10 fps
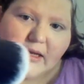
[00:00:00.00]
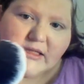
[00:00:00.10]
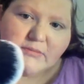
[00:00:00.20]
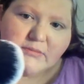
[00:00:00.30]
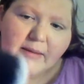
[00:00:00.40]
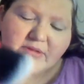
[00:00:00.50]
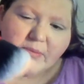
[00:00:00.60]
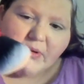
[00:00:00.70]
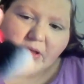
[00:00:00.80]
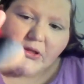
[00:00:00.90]
And sometimes I
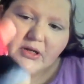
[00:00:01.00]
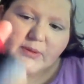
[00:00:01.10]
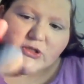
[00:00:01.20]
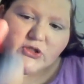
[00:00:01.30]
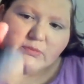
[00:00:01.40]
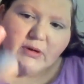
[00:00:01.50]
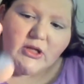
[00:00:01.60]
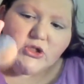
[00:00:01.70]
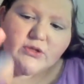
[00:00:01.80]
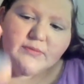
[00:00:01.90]
put a little bit too
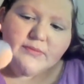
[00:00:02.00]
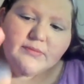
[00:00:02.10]
much.